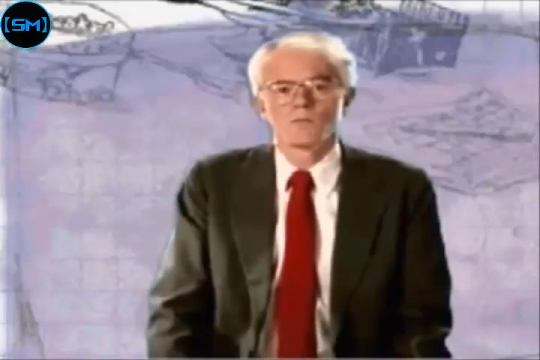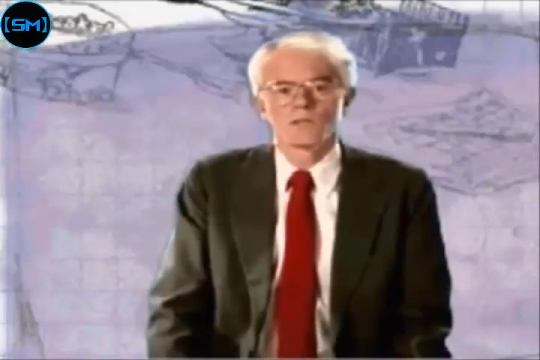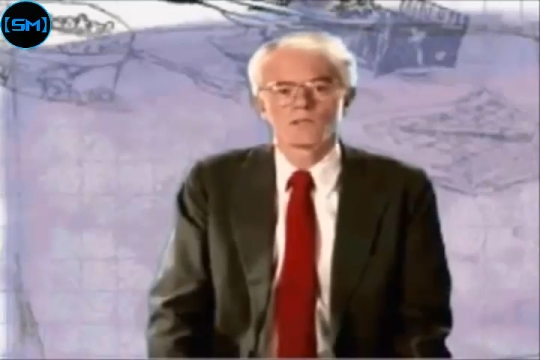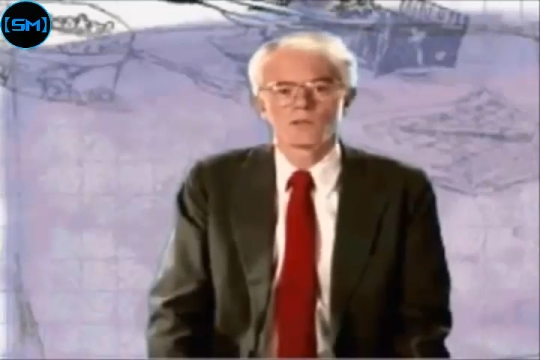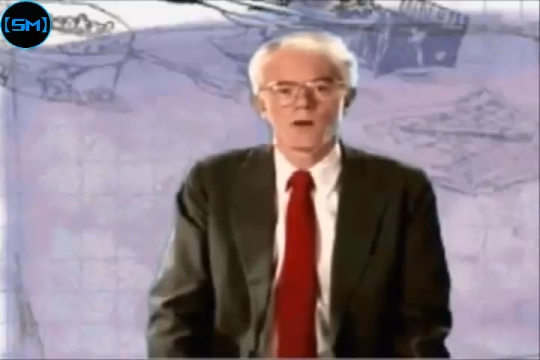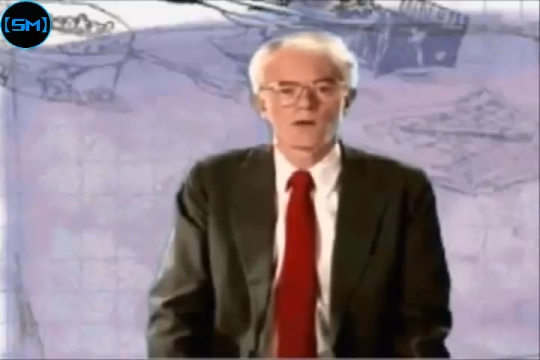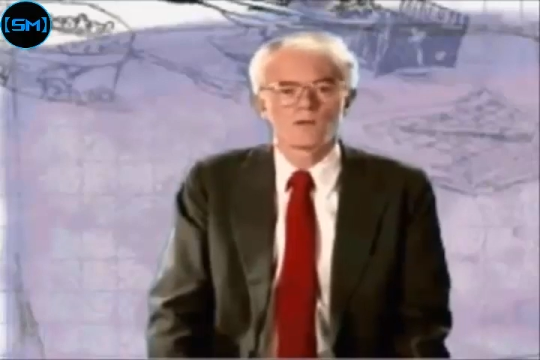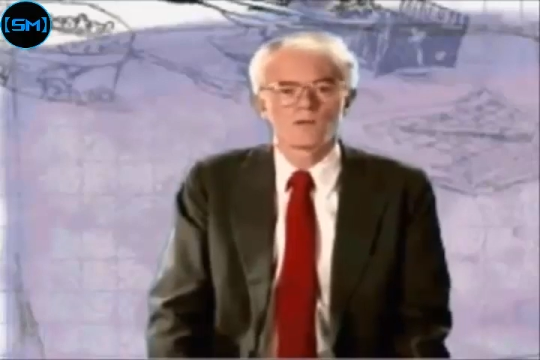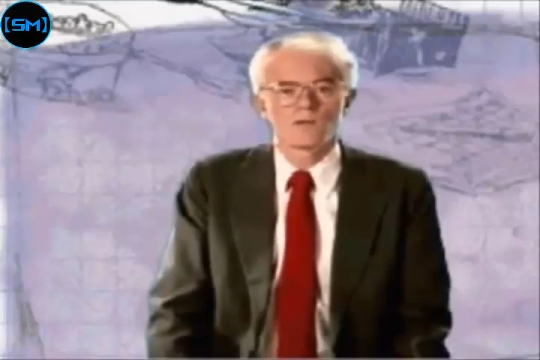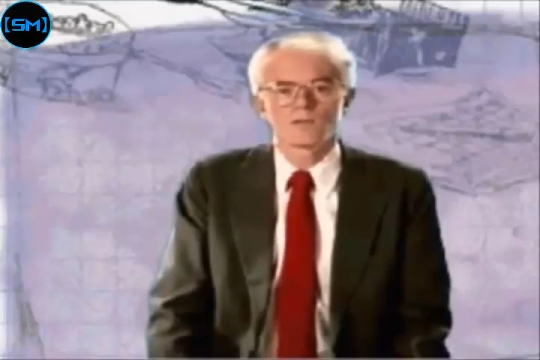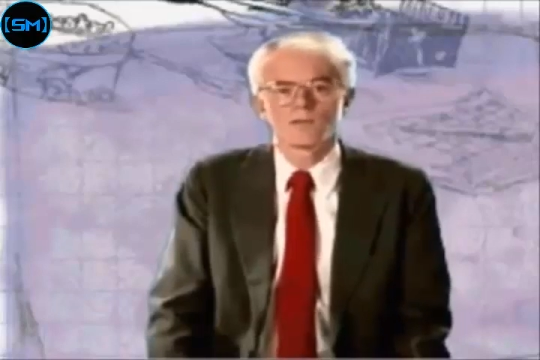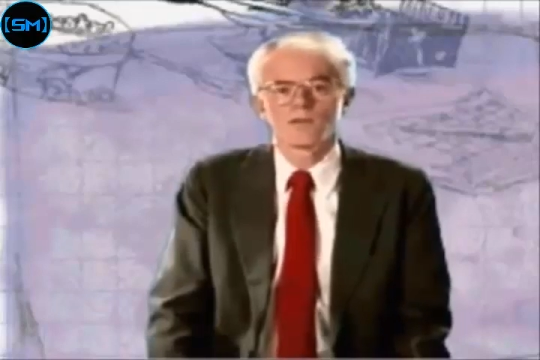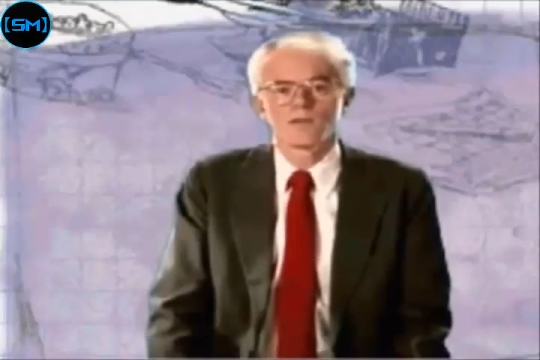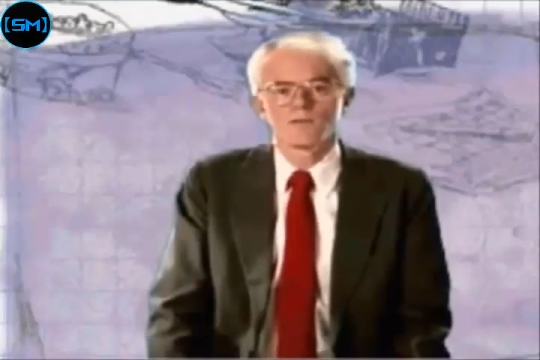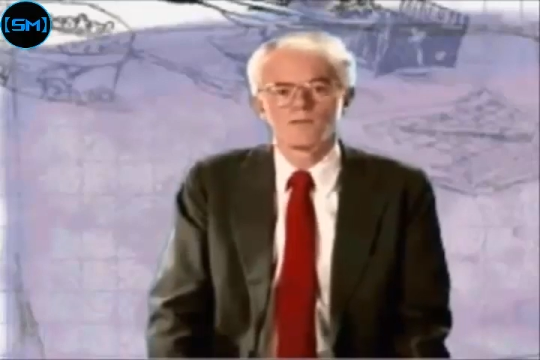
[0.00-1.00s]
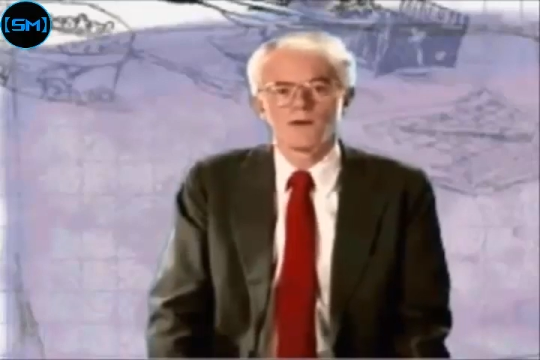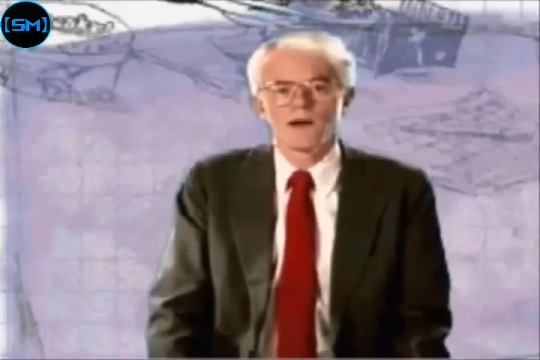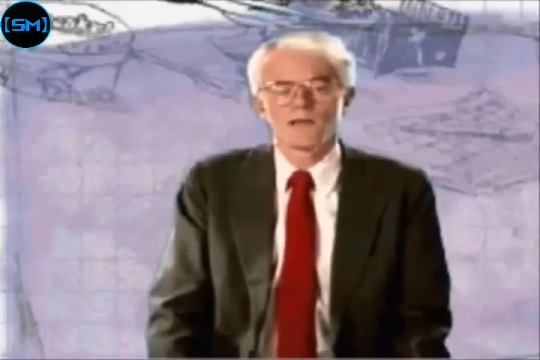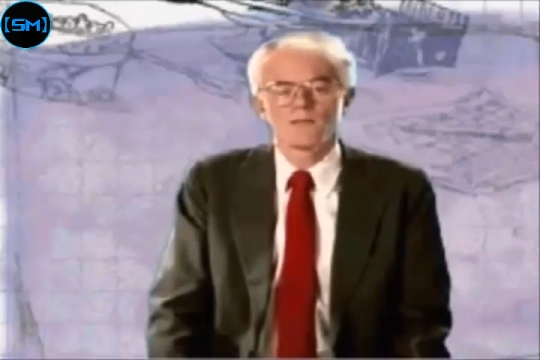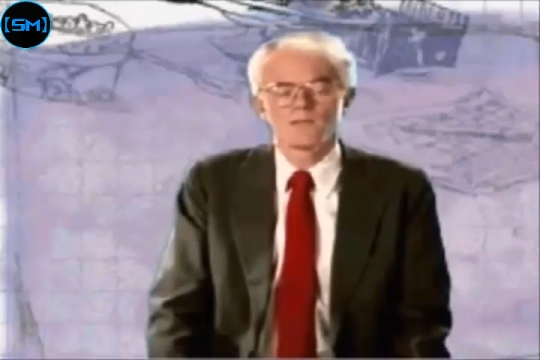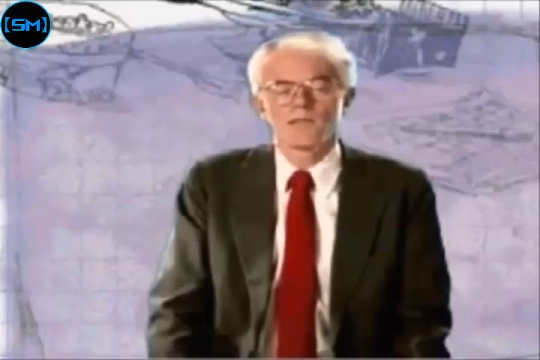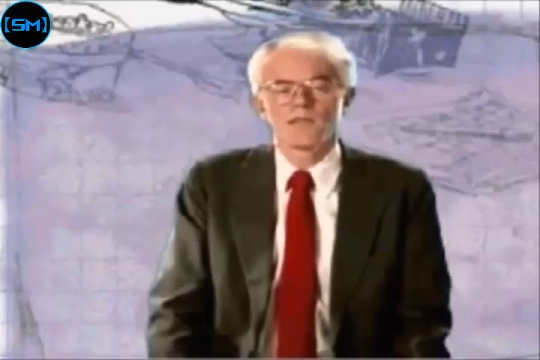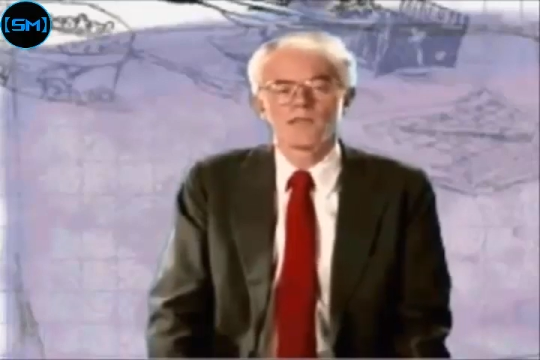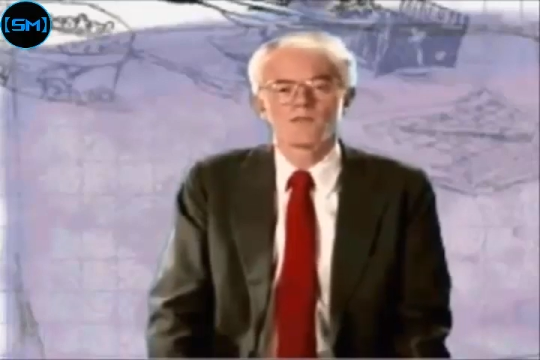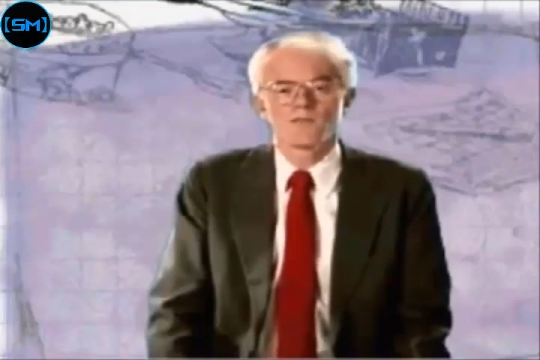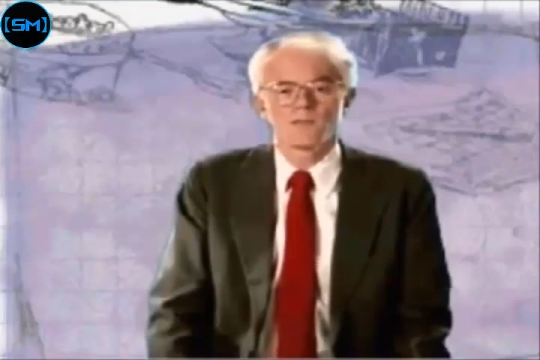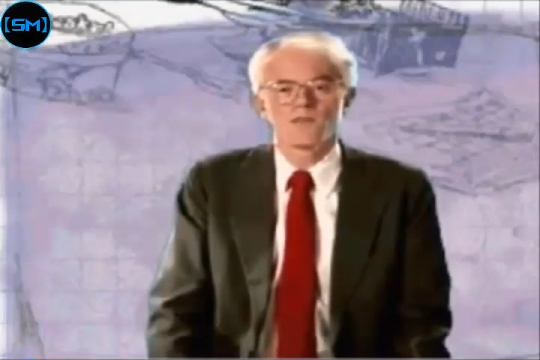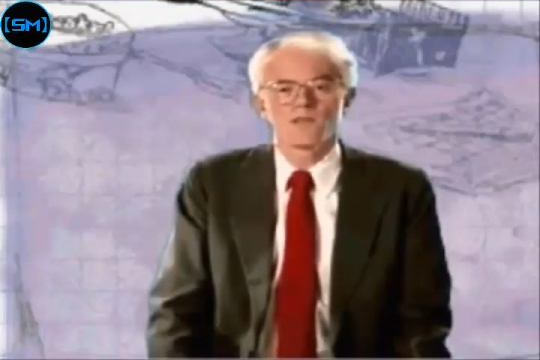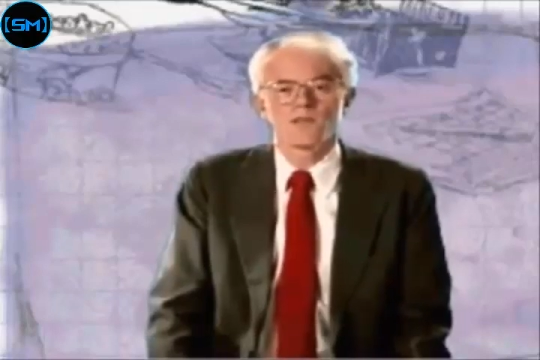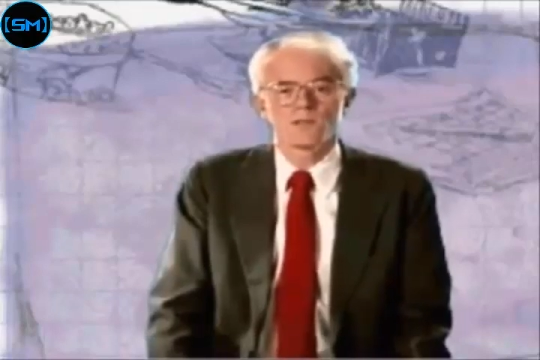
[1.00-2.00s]
McDonald's 5,
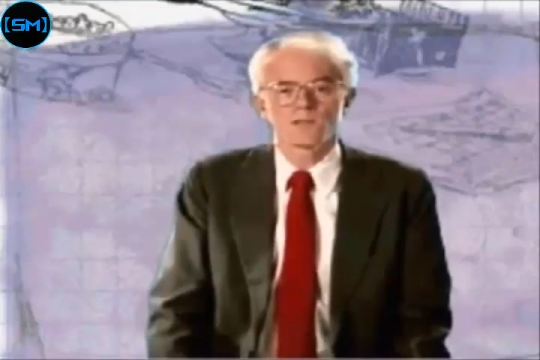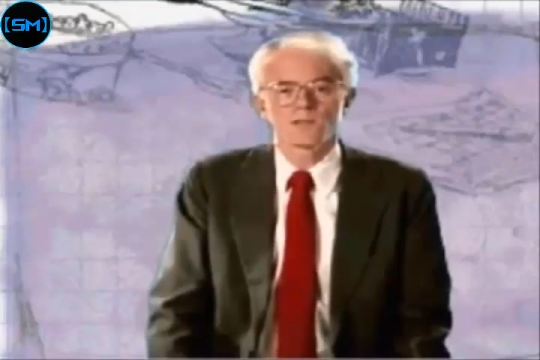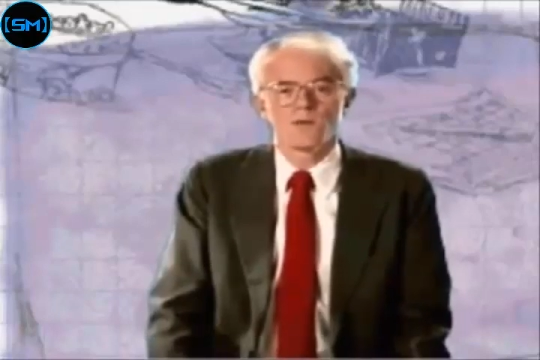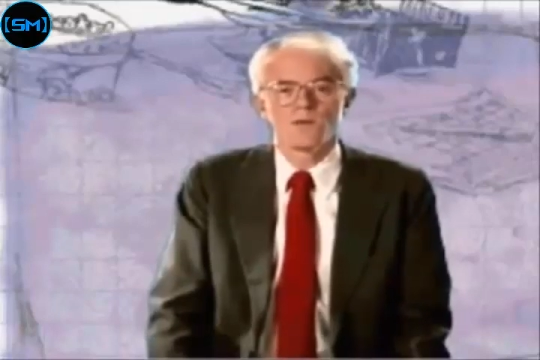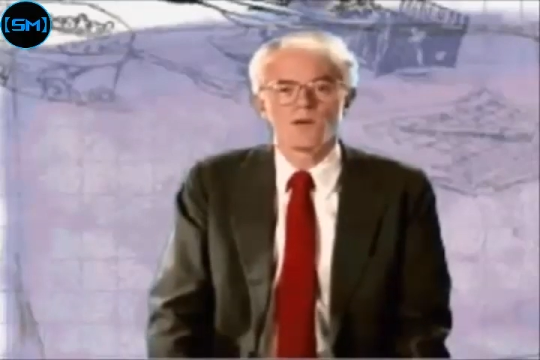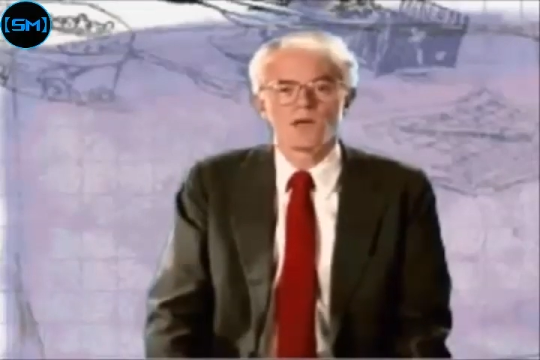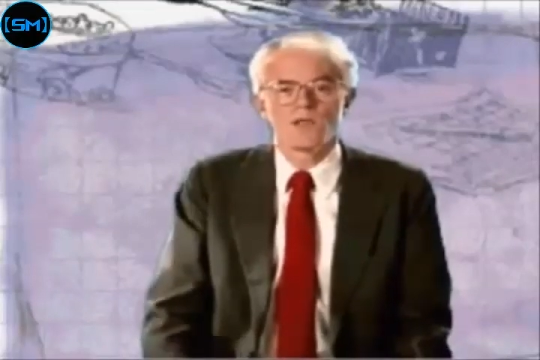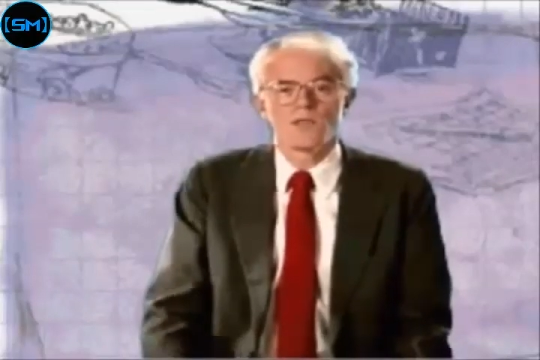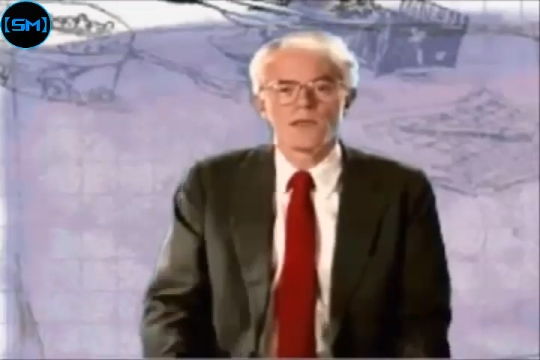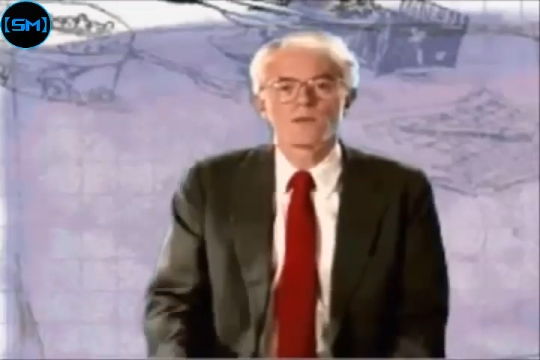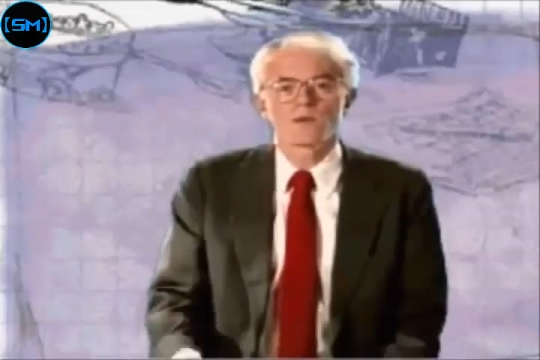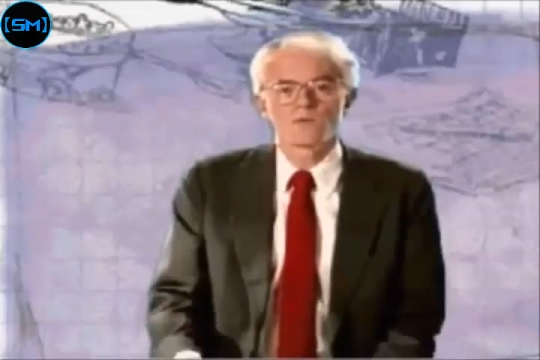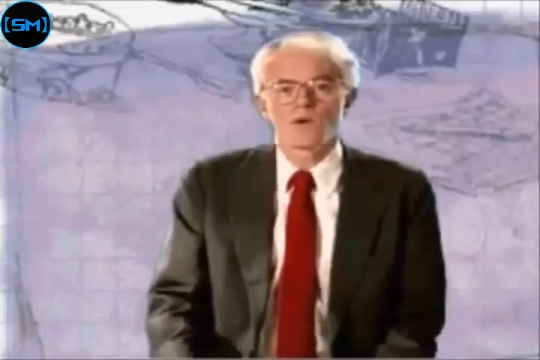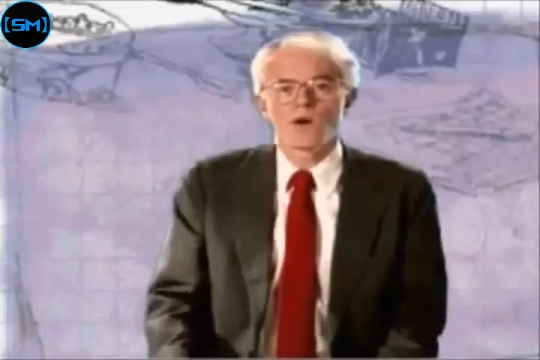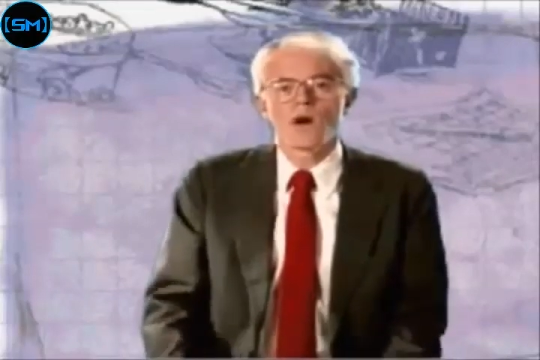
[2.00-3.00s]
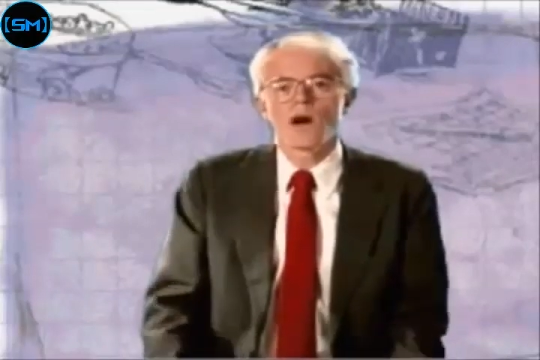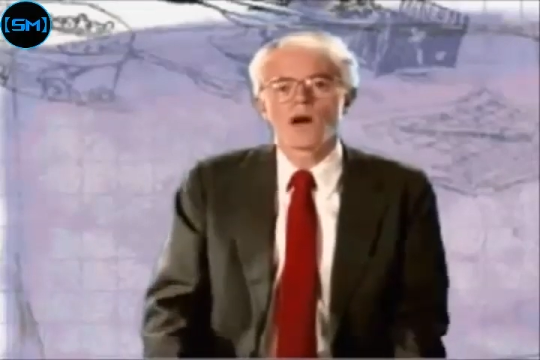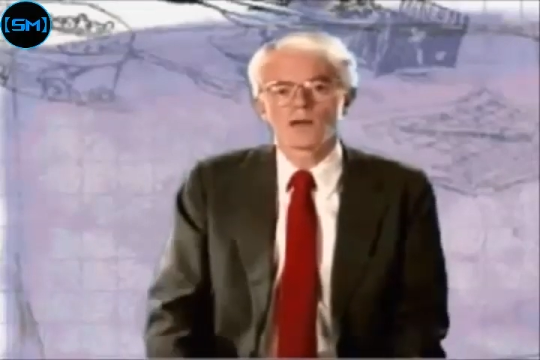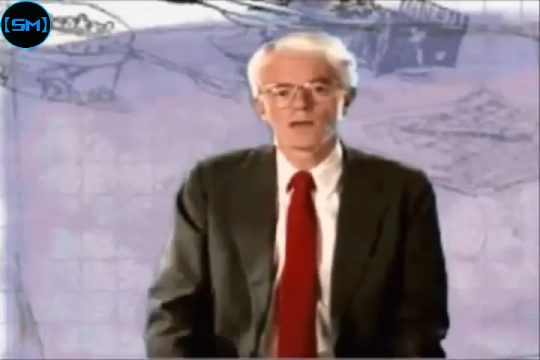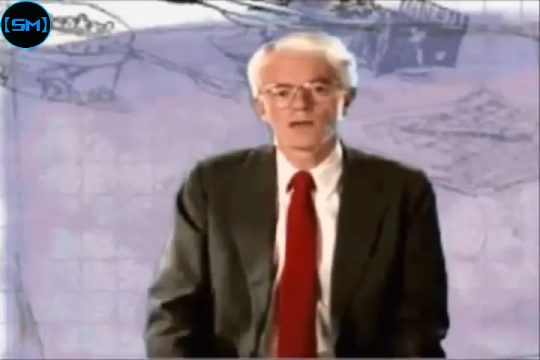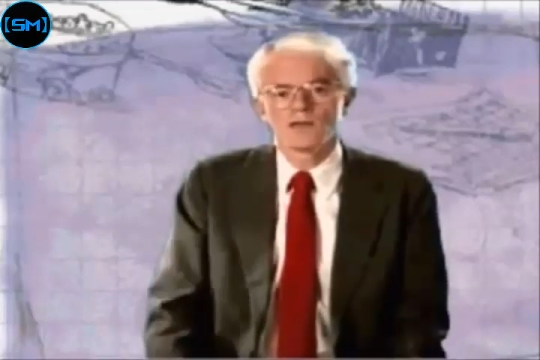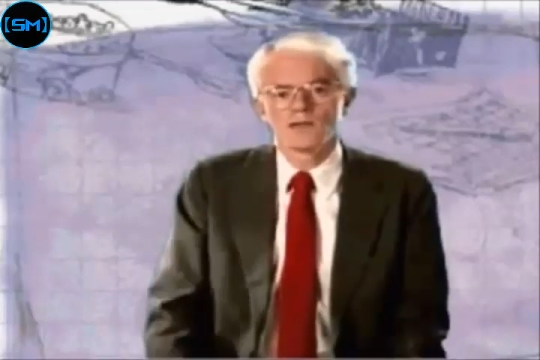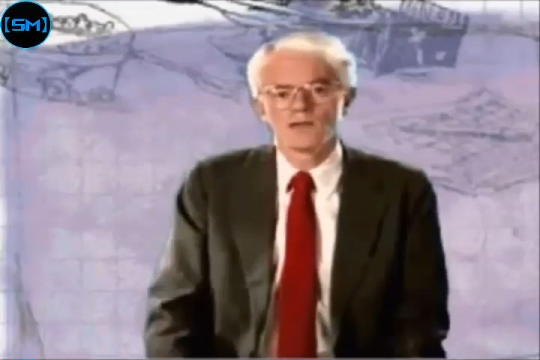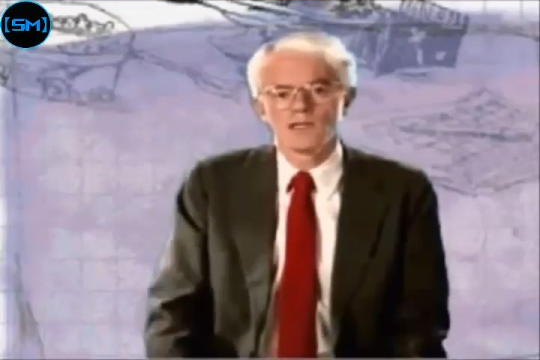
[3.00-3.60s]
10, 15 years ago. They were wrong.